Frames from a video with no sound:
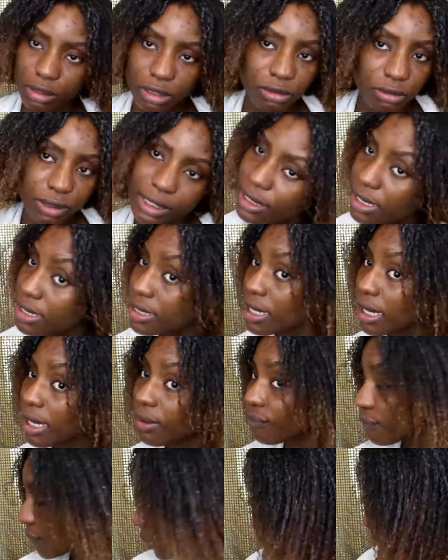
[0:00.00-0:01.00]
and
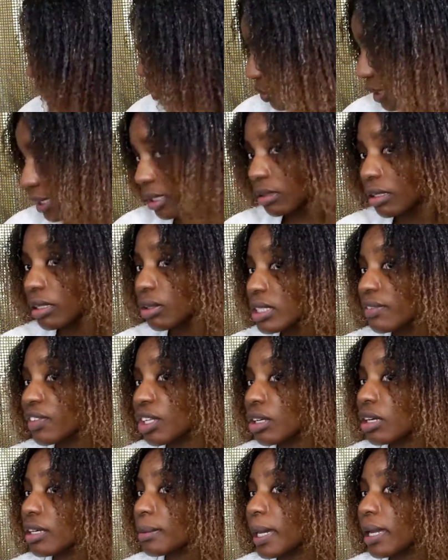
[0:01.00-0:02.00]
then I put on my silk
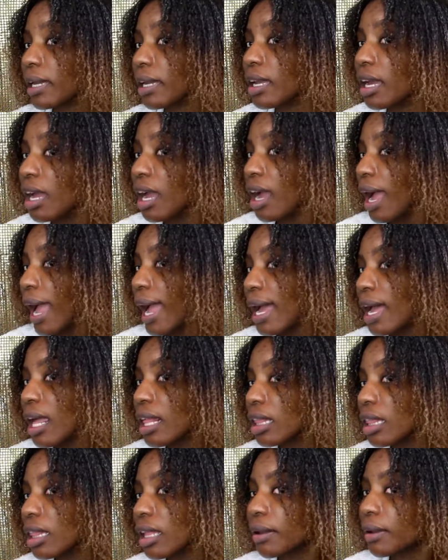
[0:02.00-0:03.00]
scarf, and
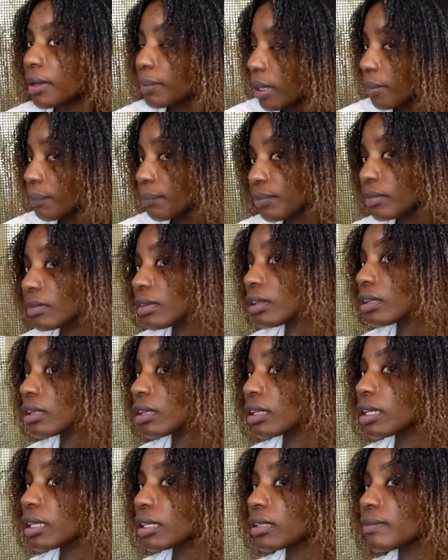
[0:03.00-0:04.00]
then I call it a
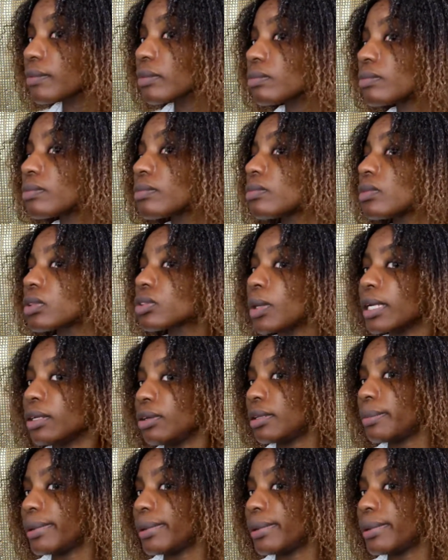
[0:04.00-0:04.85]
night basically.